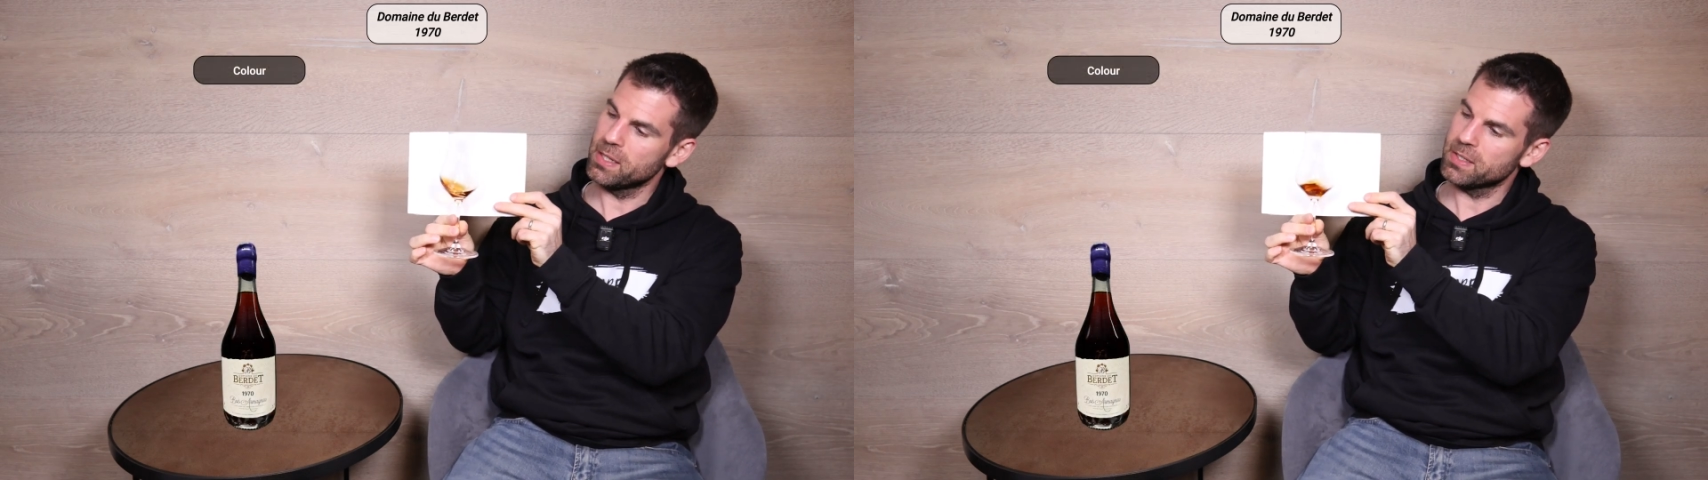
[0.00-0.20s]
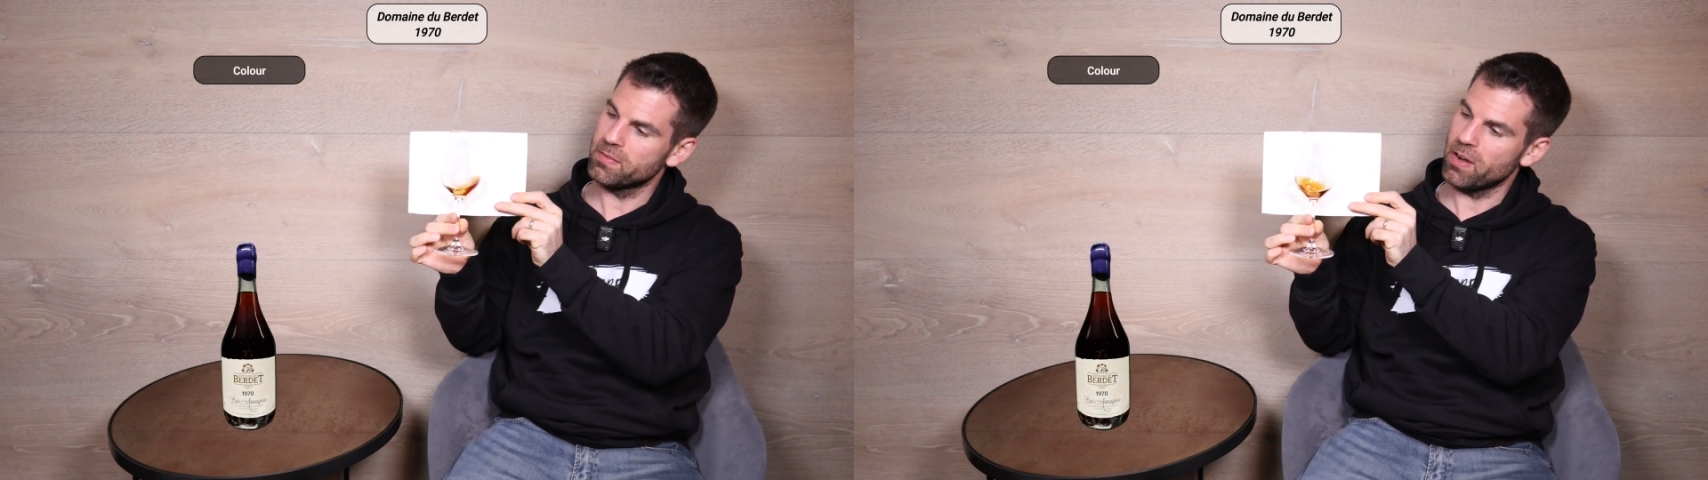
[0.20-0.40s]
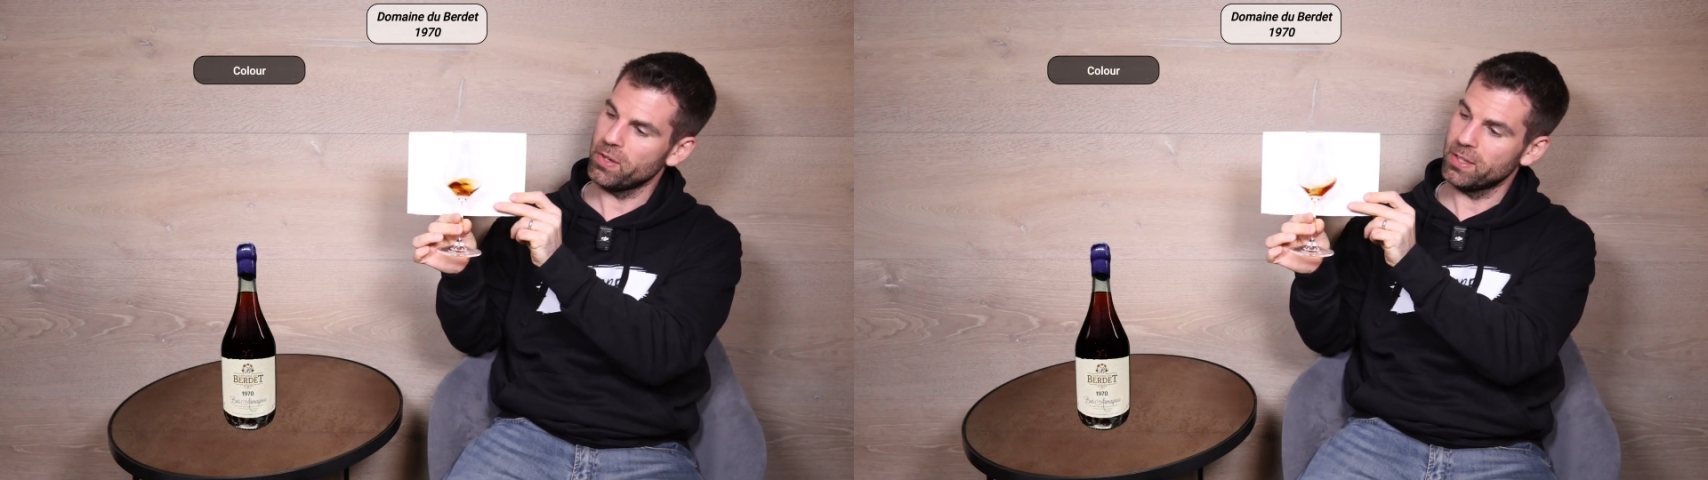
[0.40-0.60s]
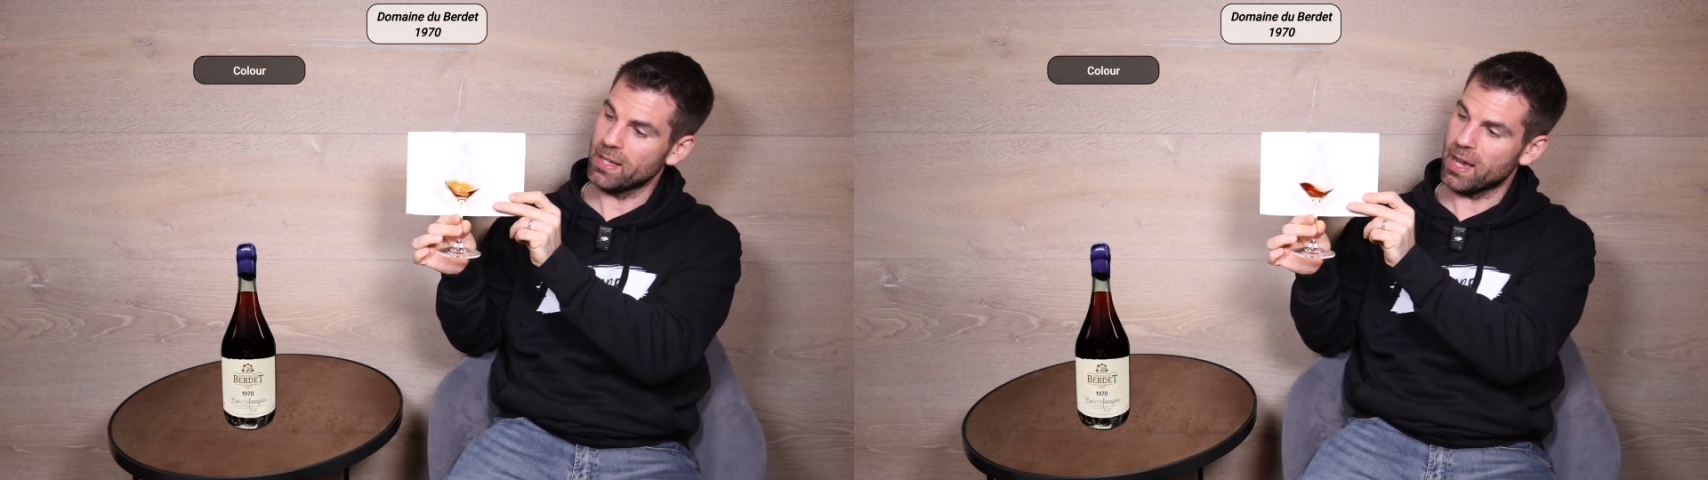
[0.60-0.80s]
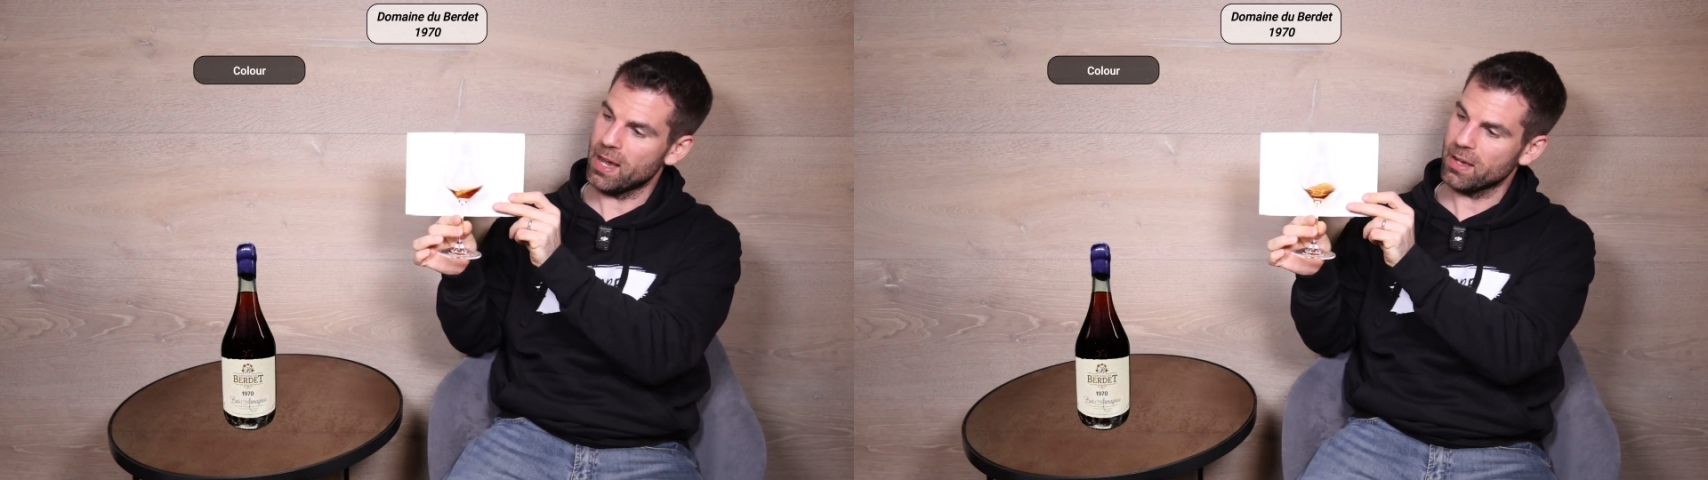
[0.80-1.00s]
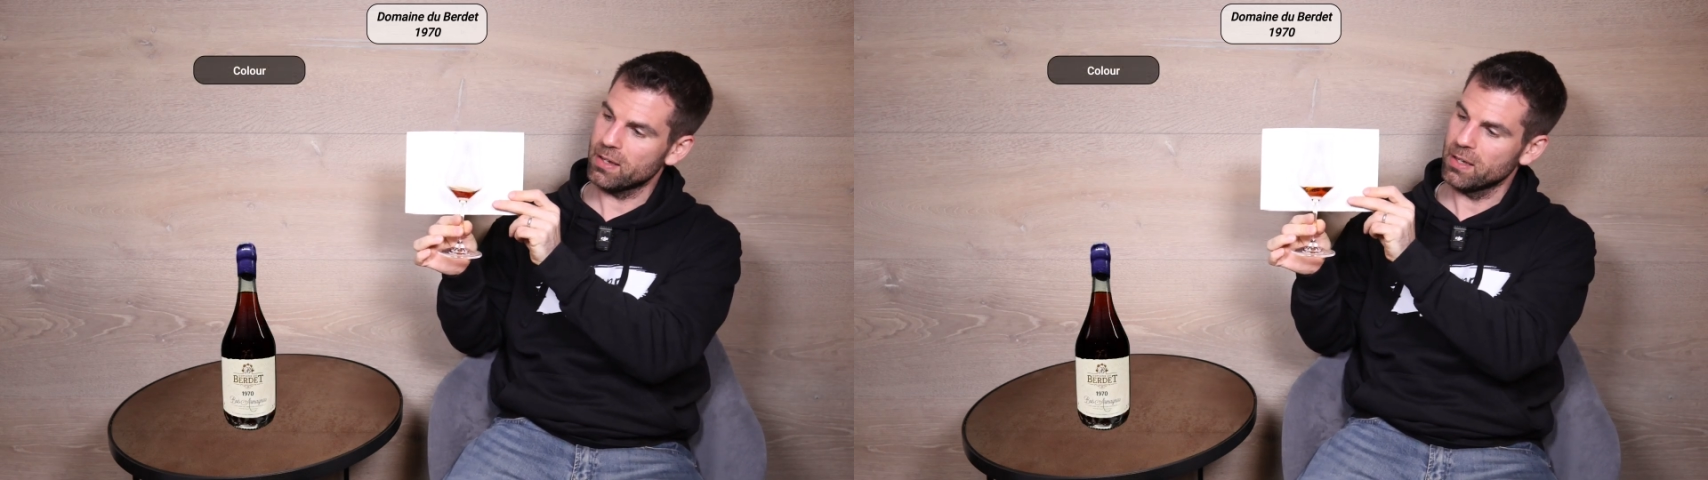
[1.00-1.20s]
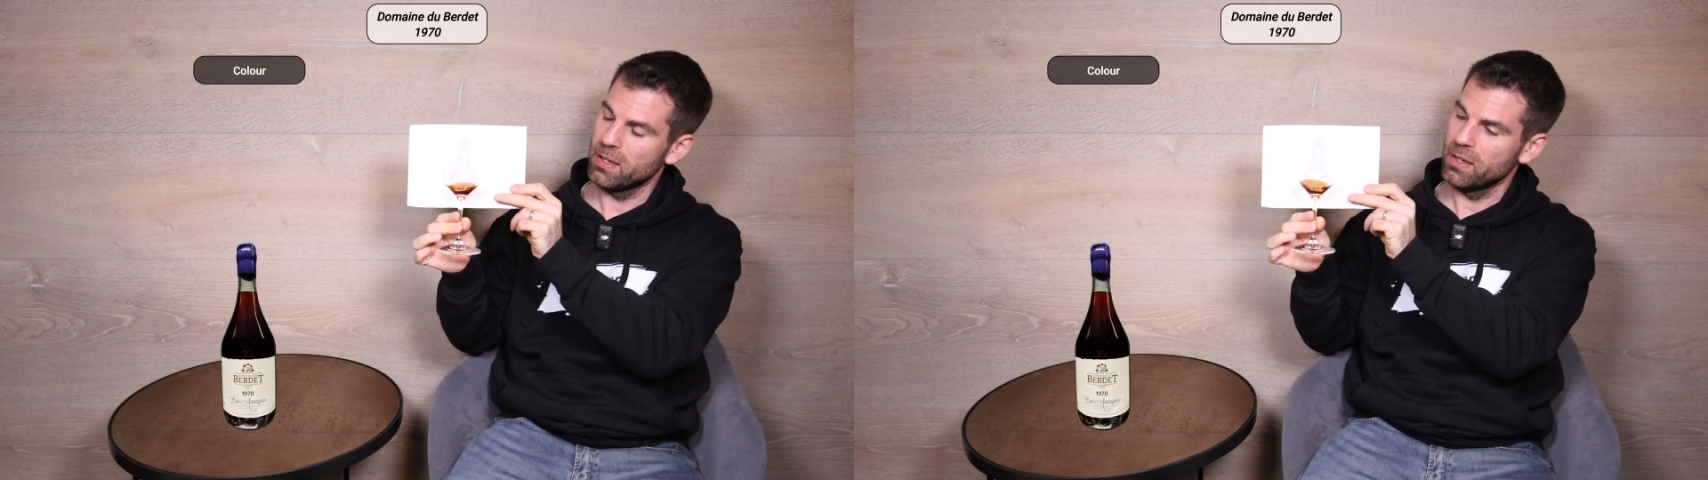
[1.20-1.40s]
it's a very dark